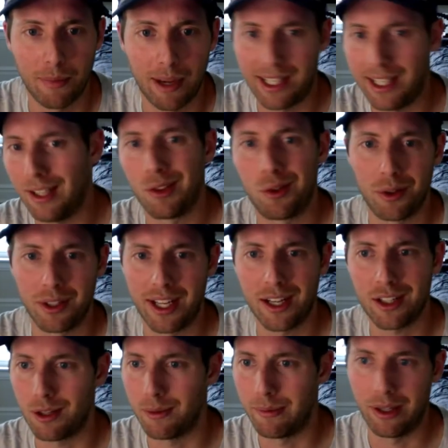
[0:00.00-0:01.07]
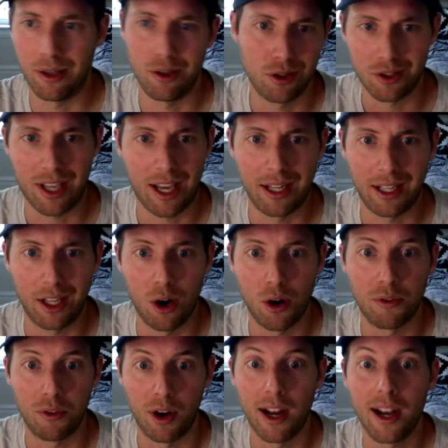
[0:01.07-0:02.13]
my kid through a tantrum, and they're just kind of get
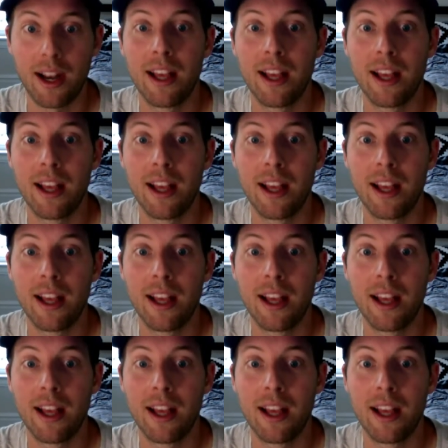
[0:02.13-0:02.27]
over it.